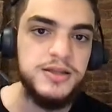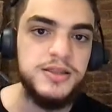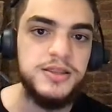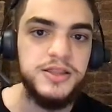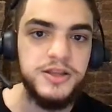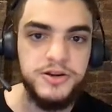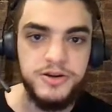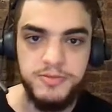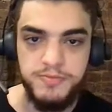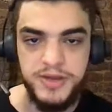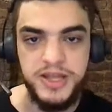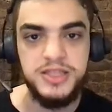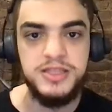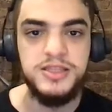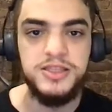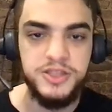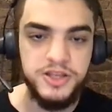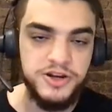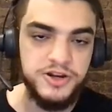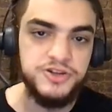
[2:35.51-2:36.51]
their pen,
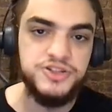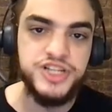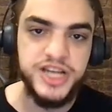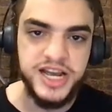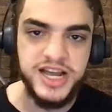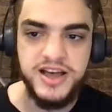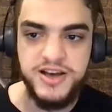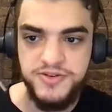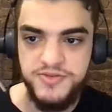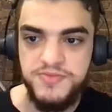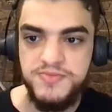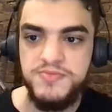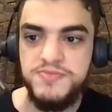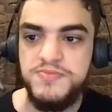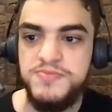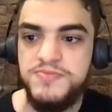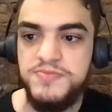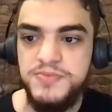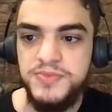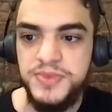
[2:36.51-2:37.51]
their checkout.
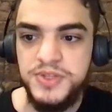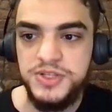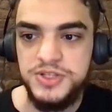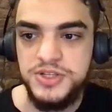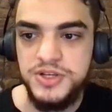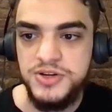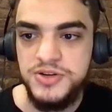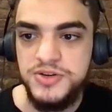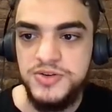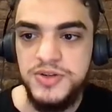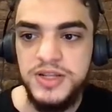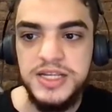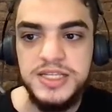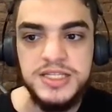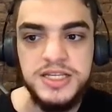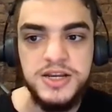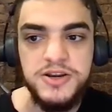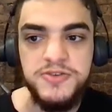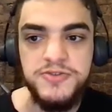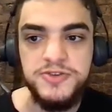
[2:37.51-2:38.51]
So let's
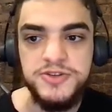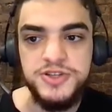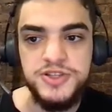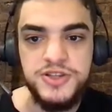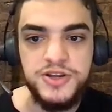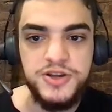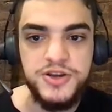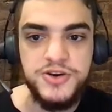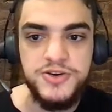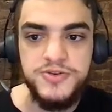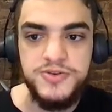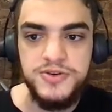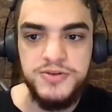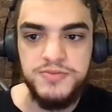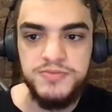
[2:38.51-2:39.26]
head over to the code